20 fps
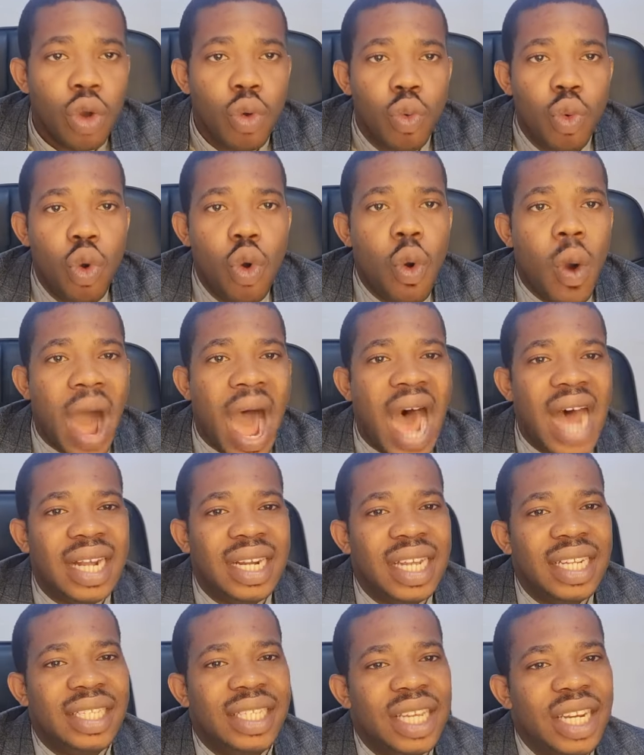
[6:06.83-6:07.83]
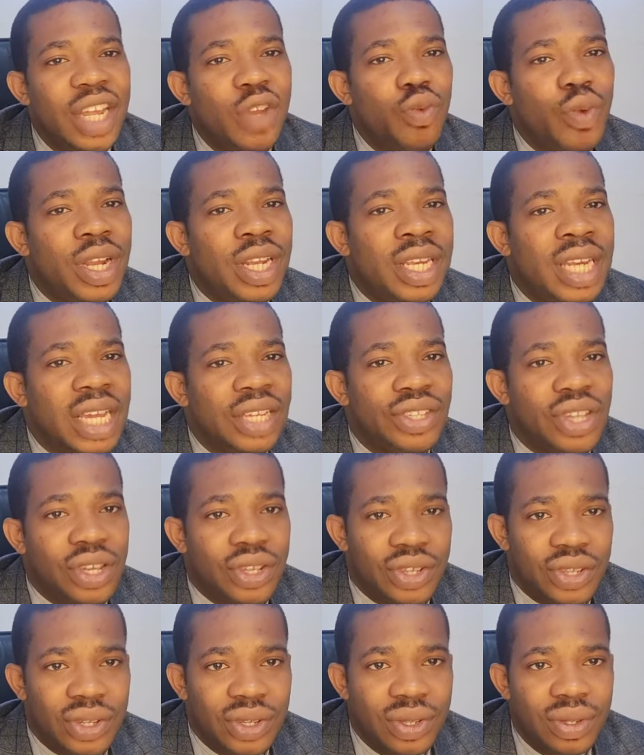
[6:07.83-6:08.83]
Who are the three
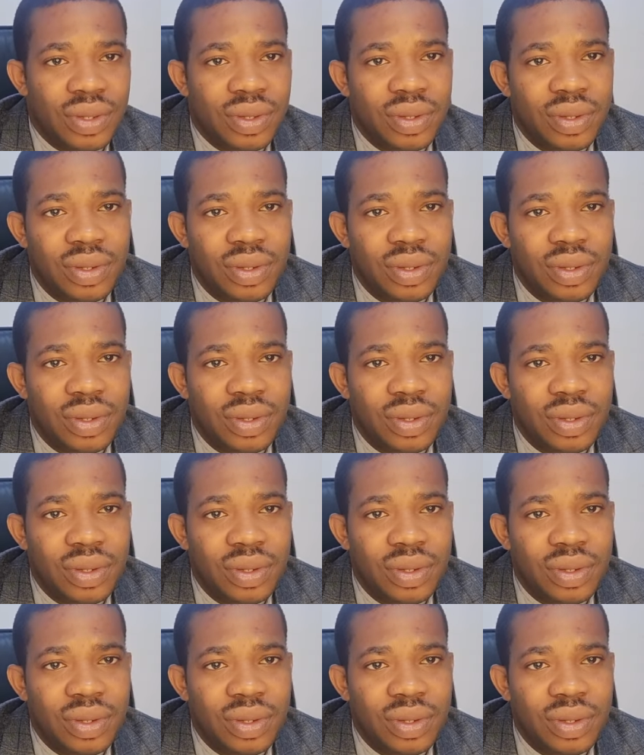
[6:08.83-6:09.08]
witnesses